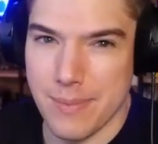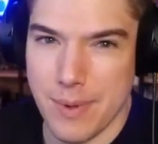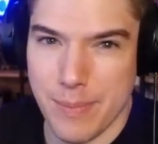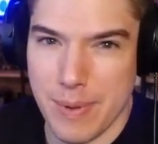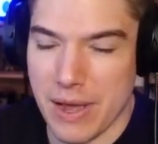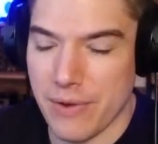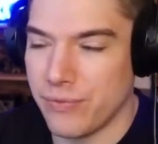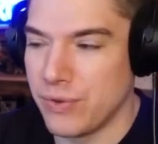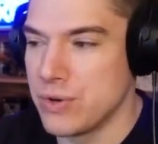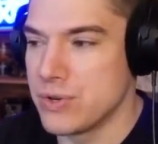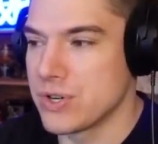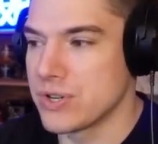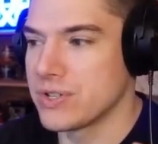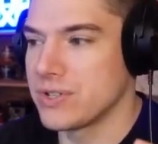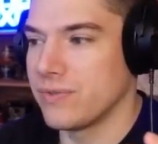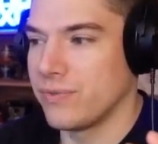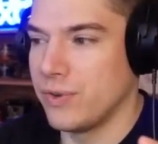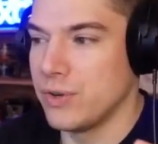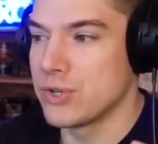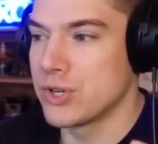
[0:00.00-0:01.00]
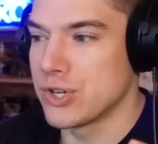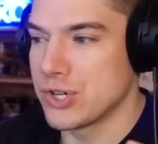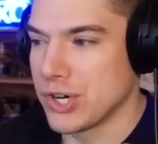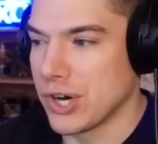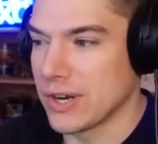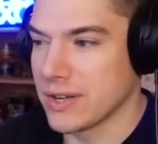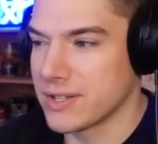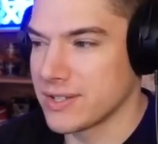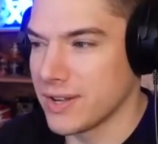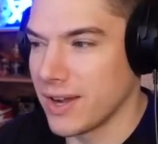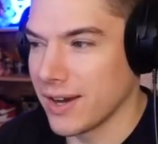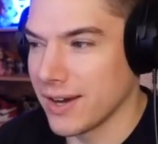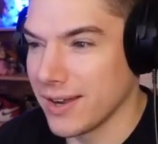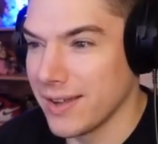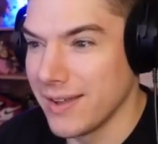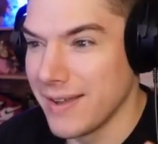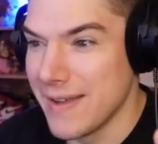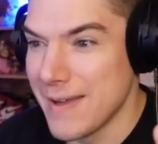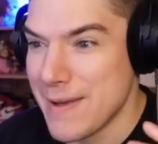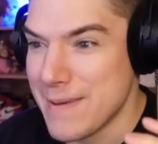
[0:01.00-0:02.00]
about future future Trunk
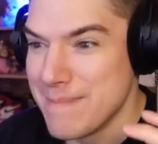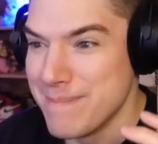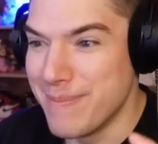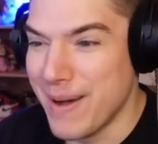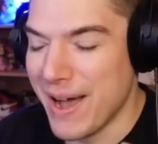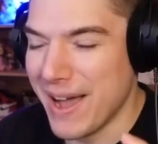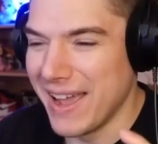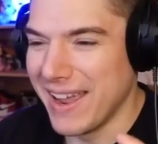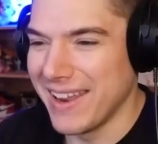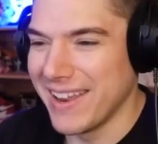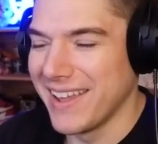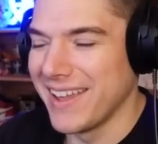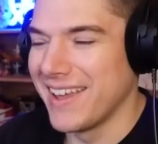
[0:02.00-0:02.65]
Saga, but